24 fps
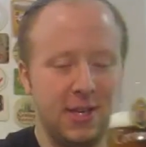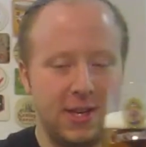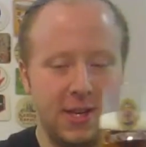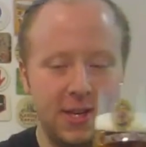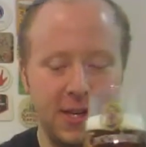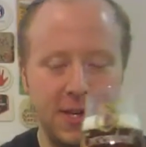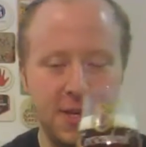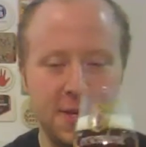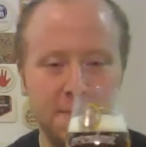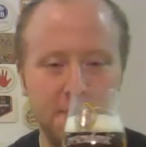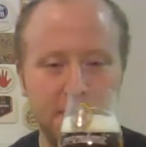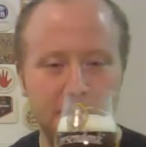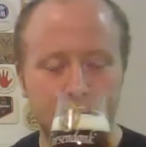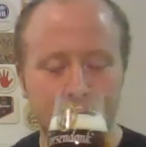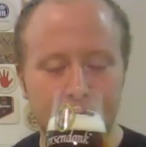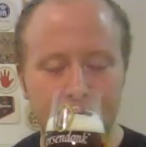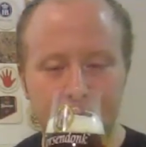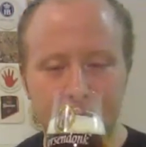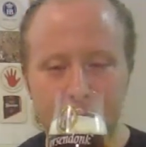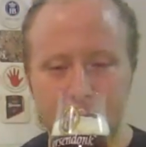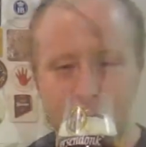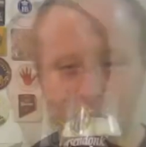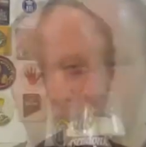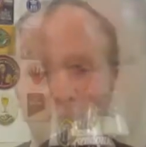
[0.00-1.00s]

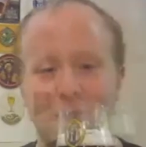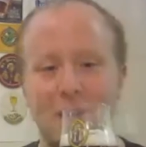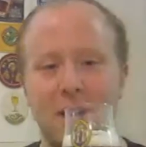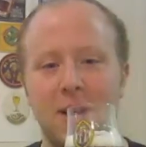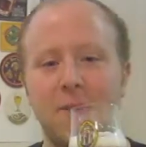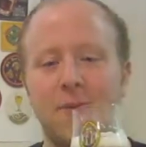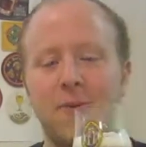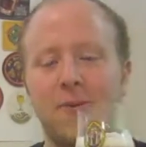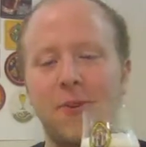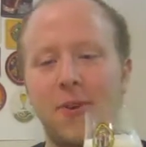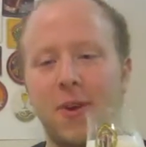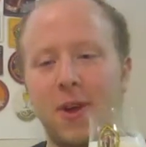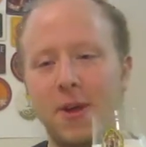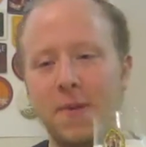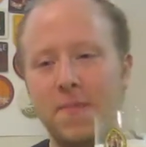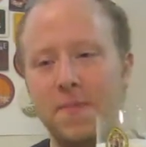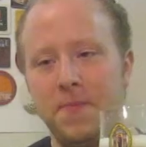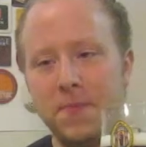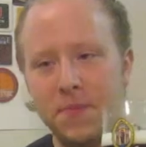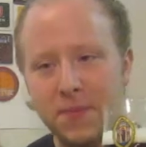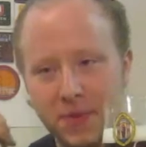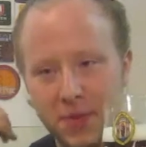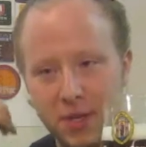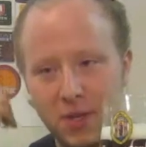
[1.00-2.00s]
right up front
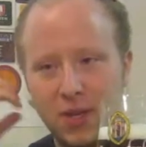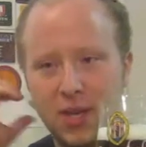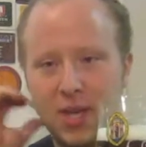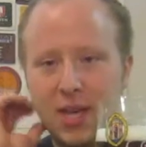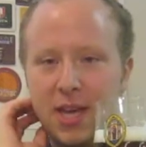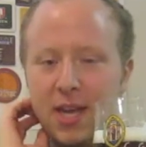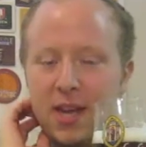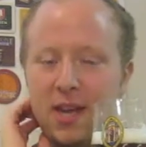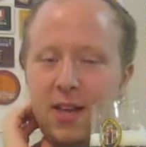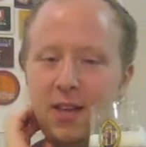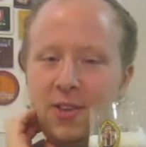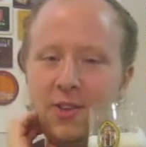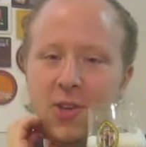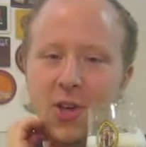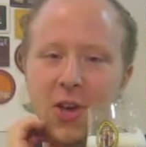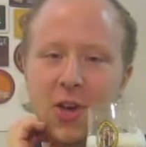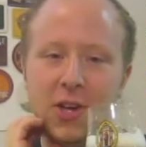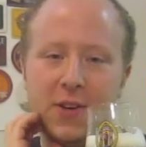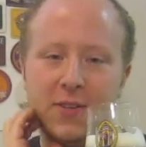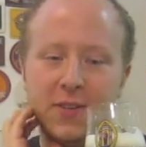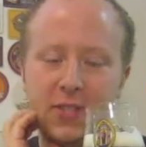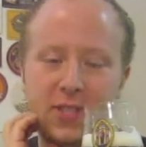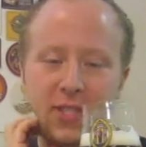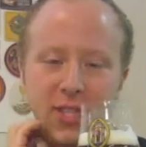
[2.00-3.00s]
you get a
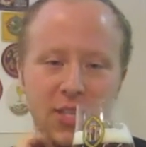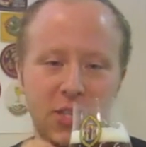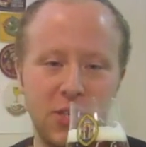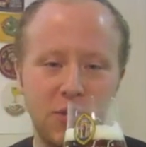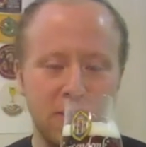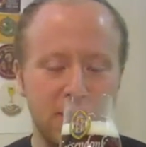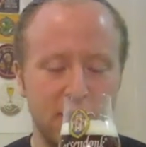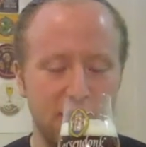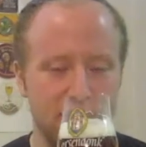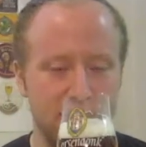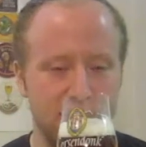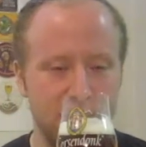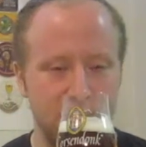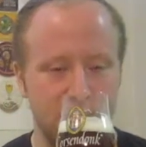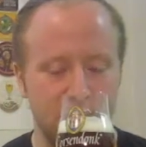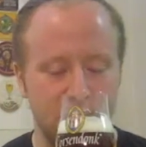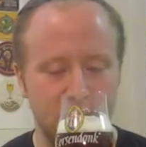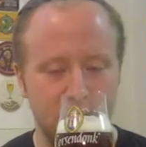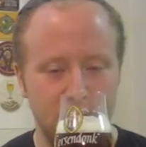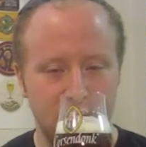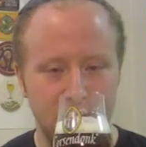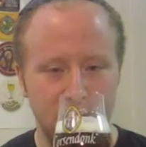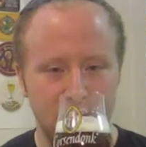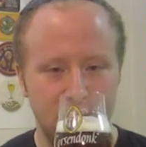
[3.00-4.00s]
ton of citrus
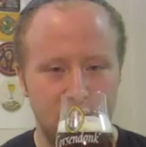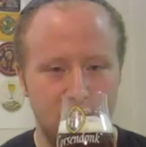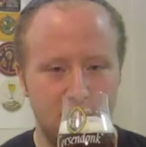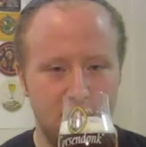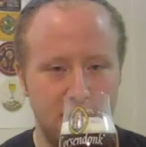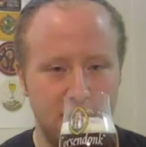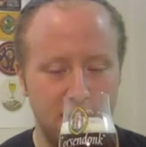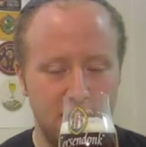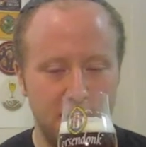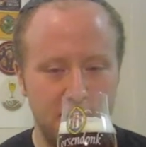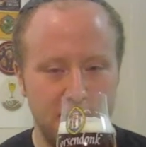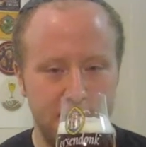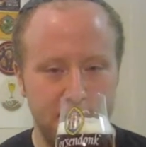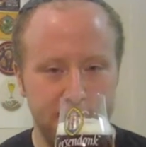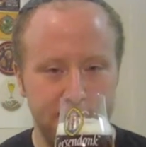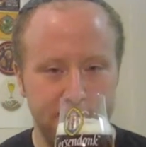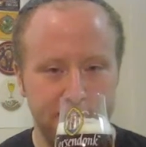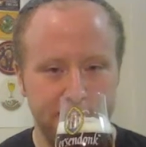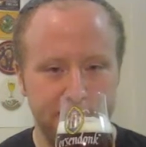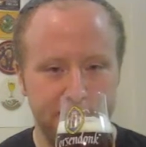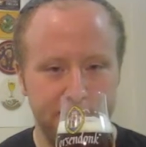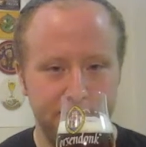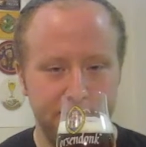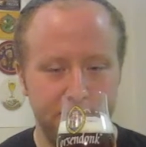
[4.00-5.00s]

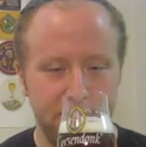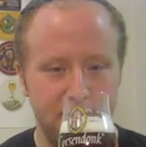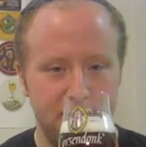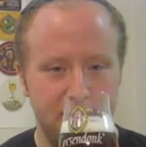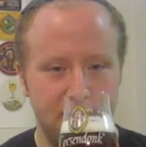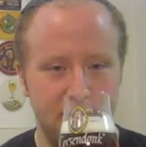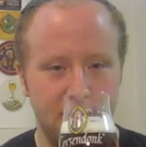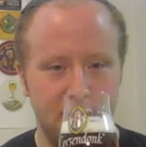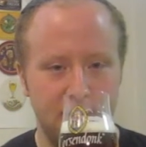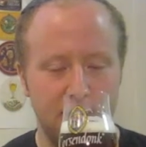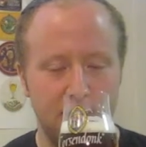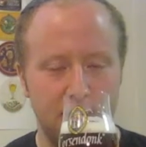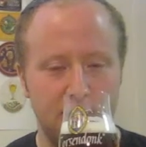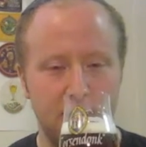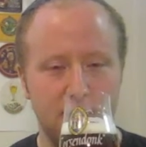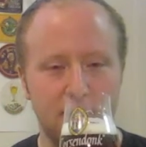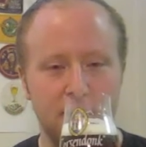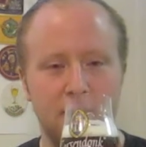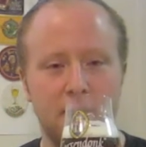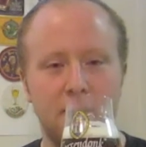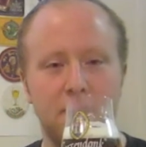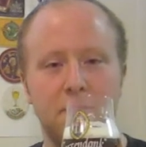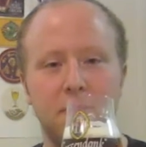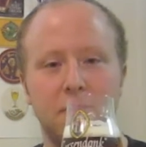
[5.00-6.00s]
and
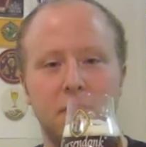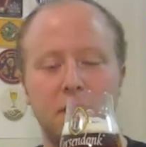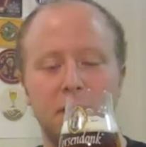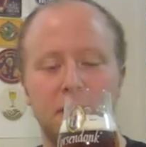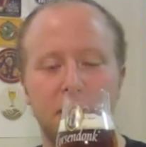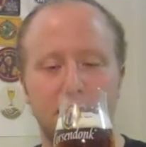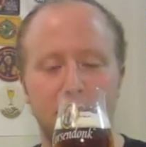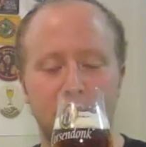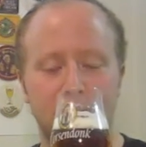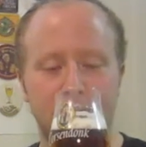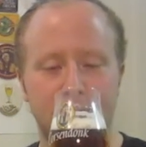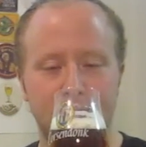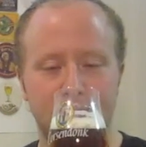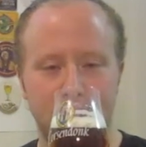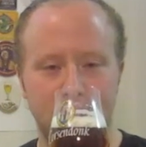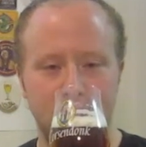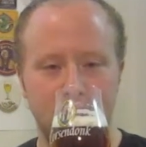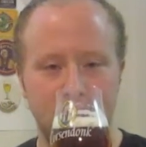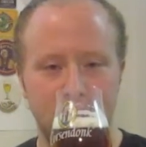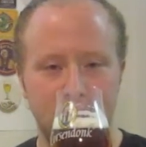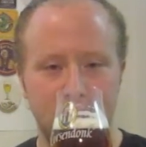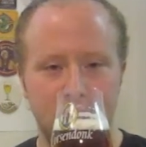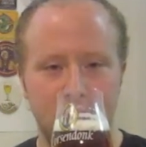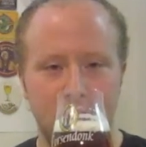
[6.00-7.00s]
some nice
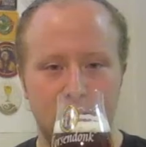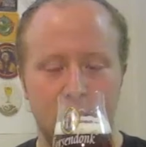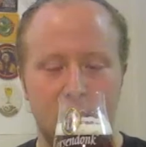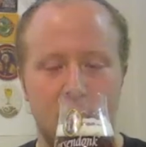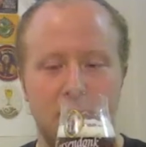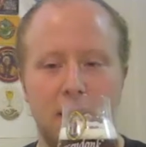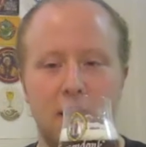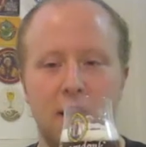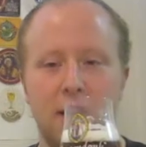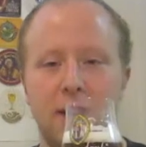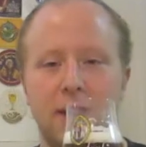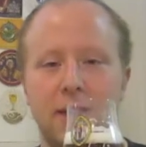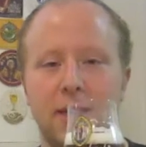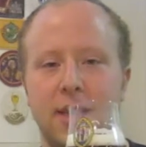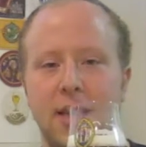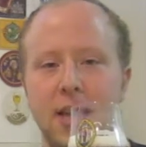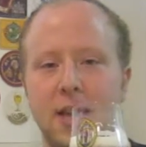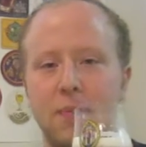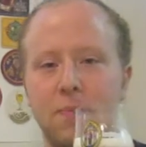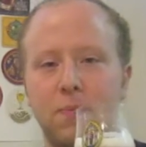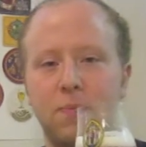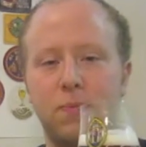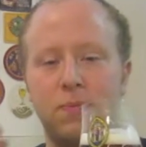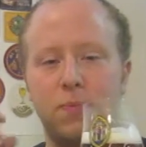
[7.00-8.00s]
like
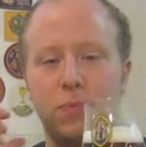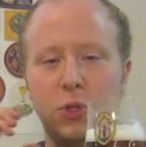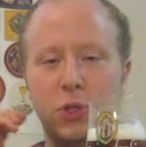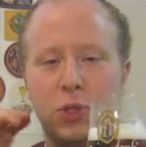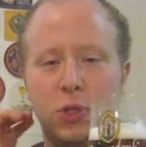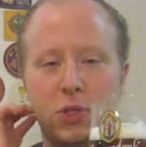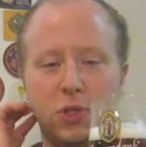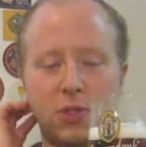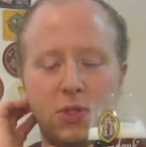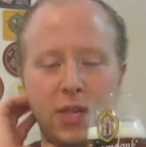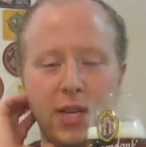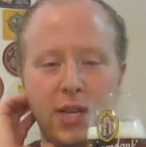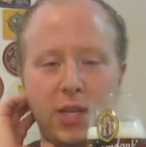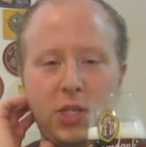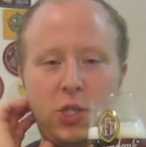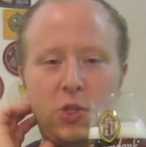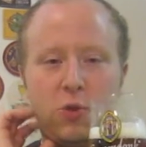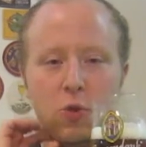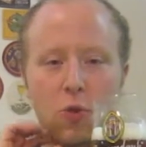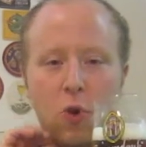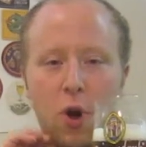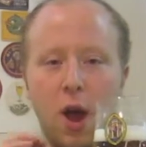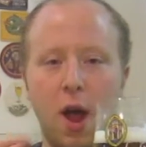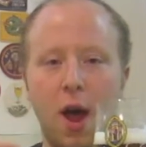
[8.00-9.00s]
that
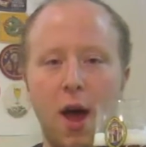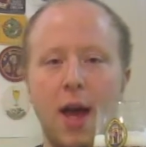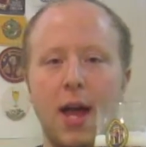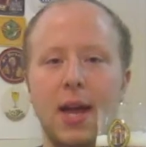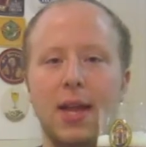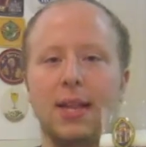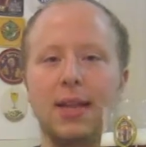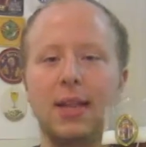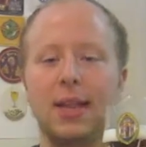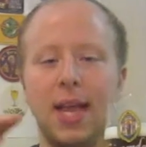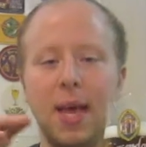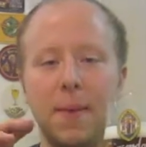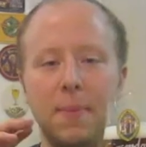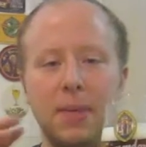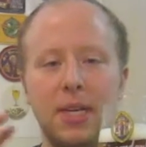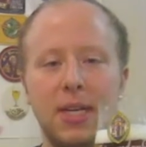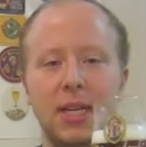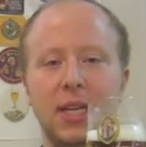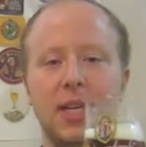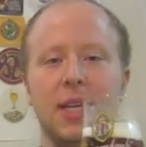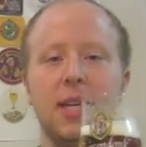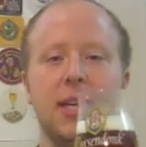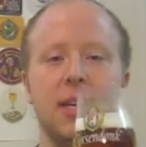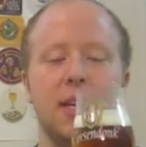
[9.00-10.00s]
dry
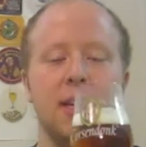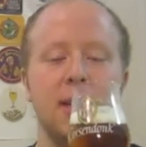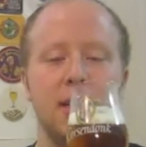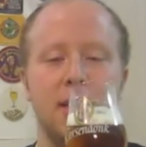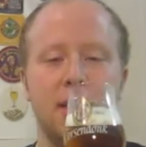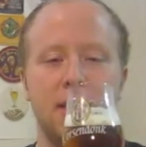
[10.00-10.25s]
lemony